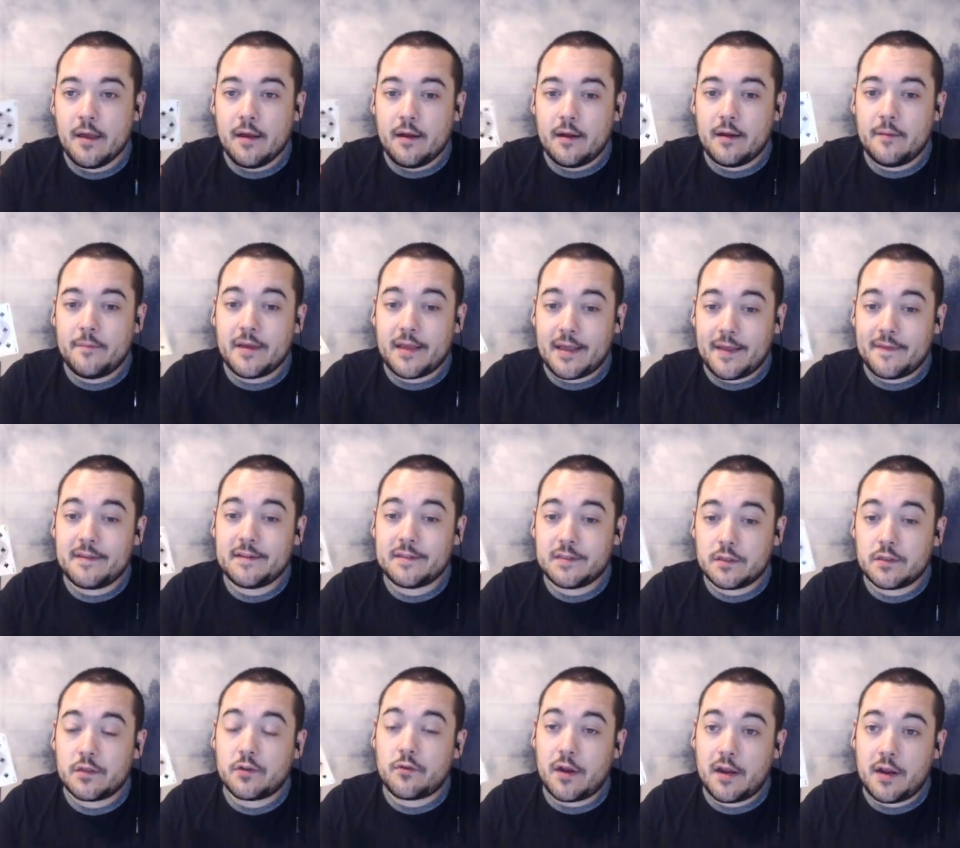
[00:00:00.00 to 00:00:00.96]
Um, again, this
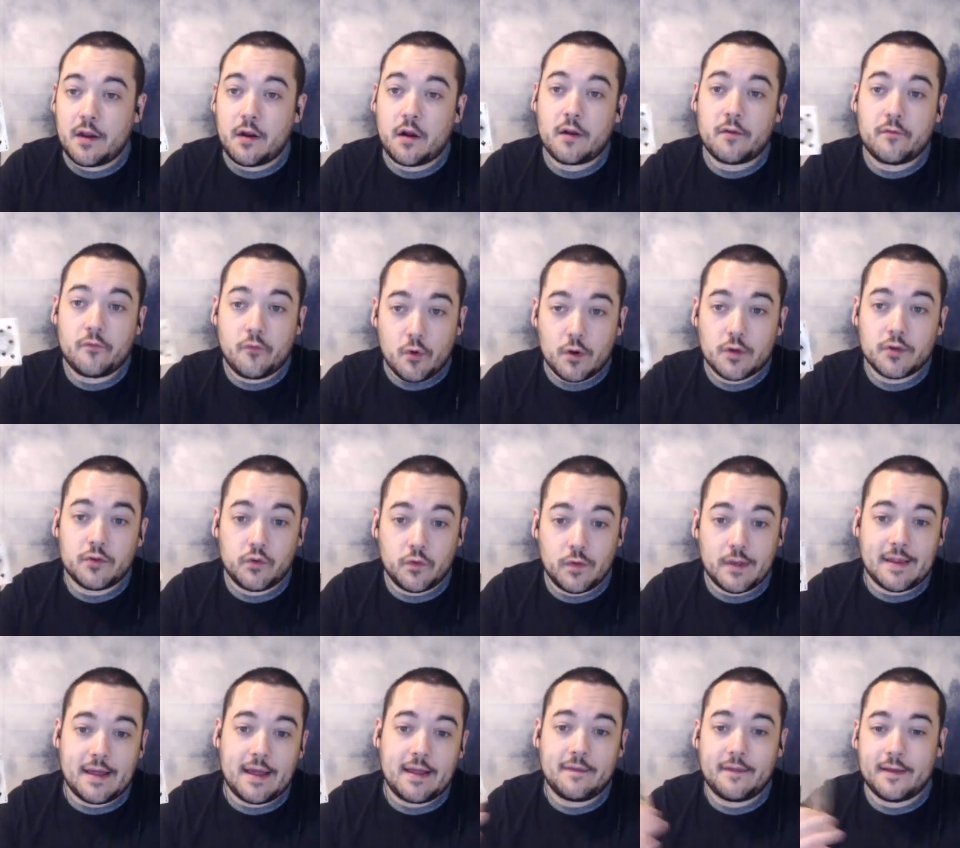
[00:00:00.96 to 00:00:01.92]
is a great card for
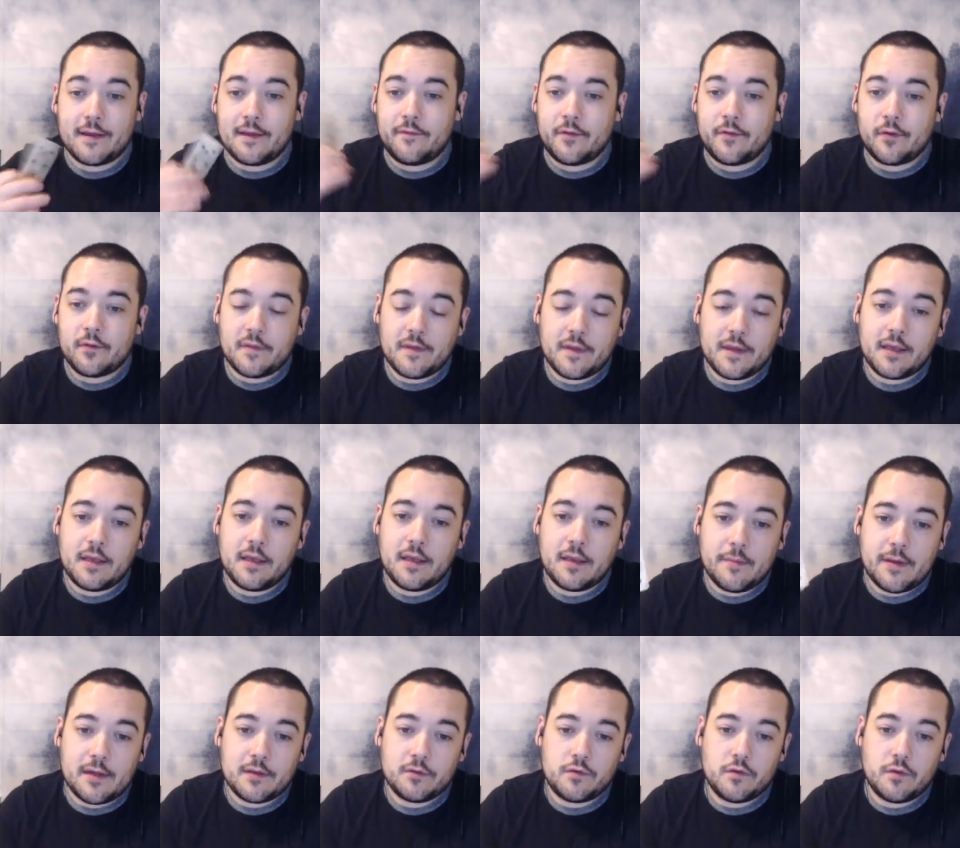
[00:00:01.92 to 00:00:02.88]
doing that. Like if you're thinking
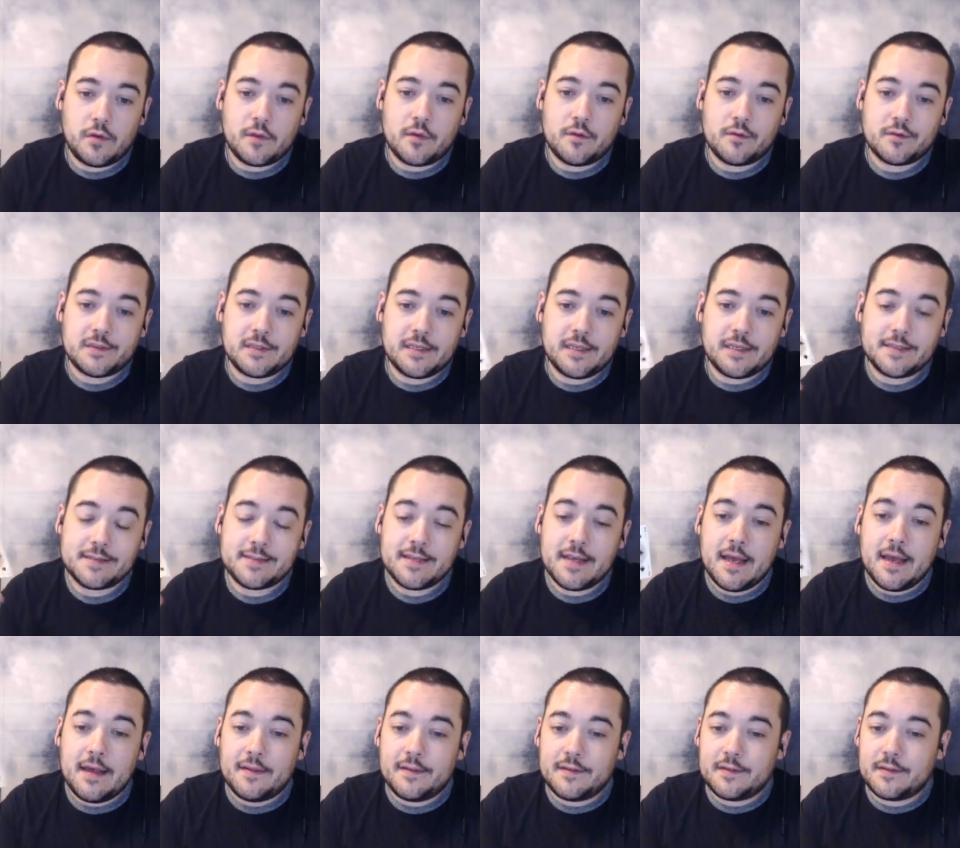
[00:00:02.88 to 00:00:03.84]
about doing those things,
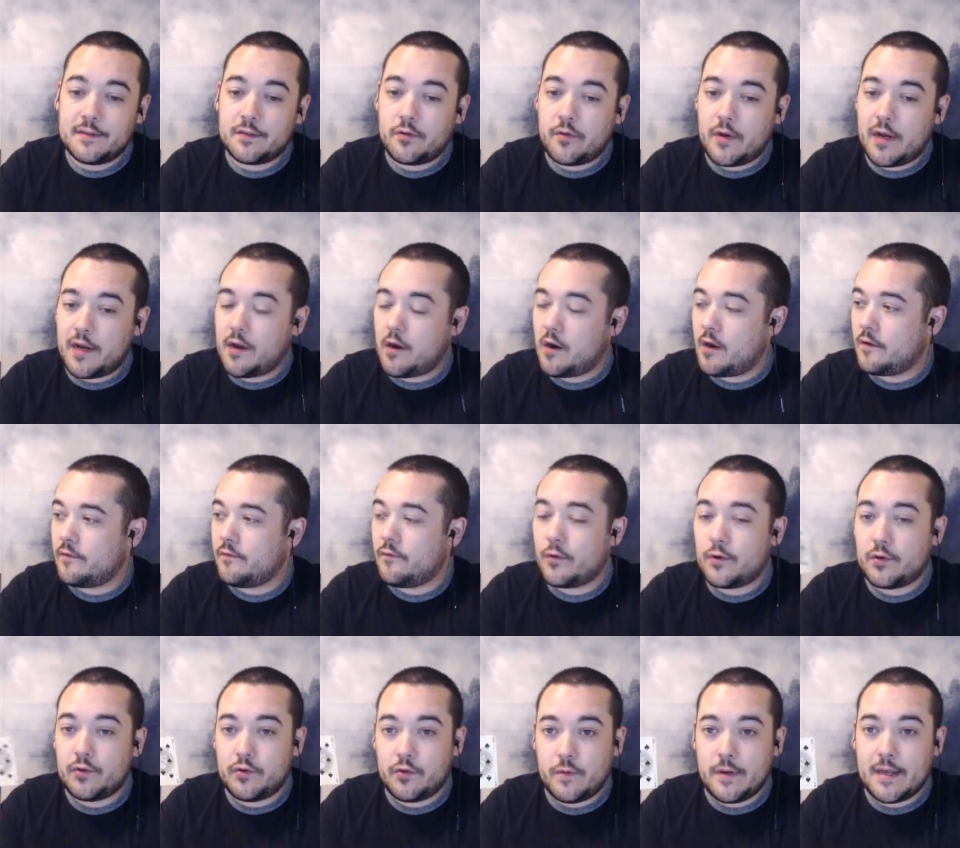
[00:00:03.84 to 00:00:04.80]
this is a great card
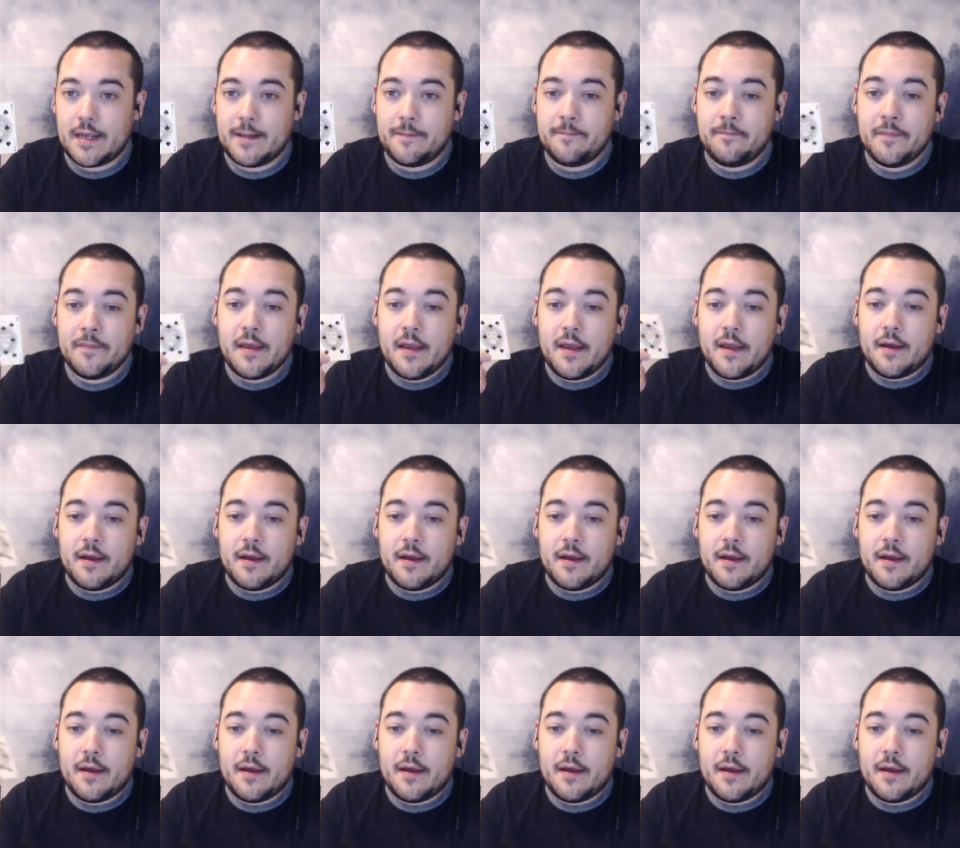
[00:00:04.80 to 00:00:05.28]
for doing it.